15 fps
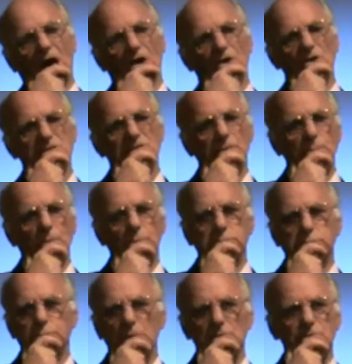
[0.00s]
And I said, well,
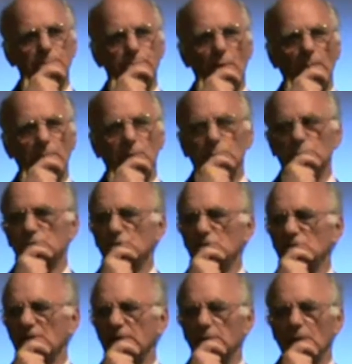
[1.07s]
what's the problem?
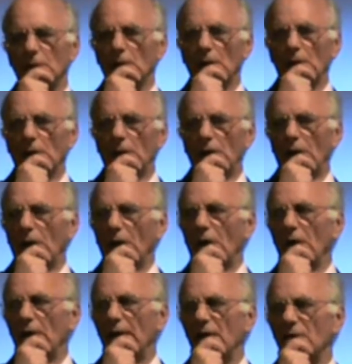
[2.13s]
She said,
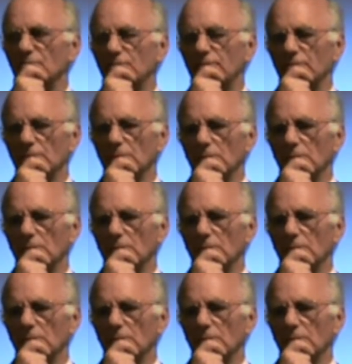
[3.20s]
I have